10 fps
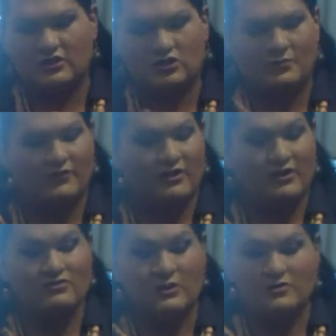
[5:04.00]
on a little bit of
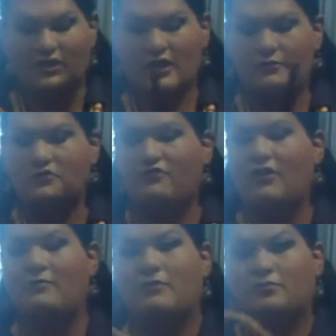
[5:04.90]
candles. I was able to
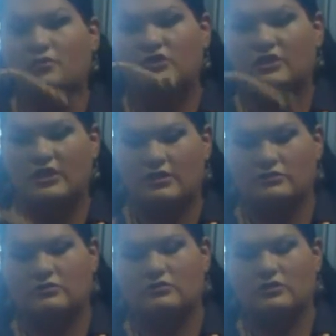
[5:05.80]
find my bougie
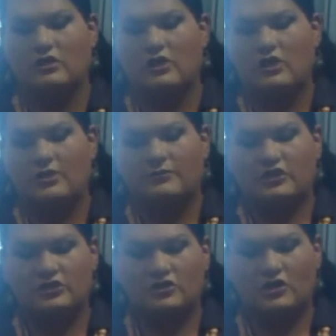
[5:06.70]
candles.
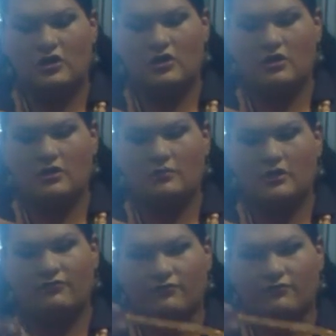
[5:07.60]
These are,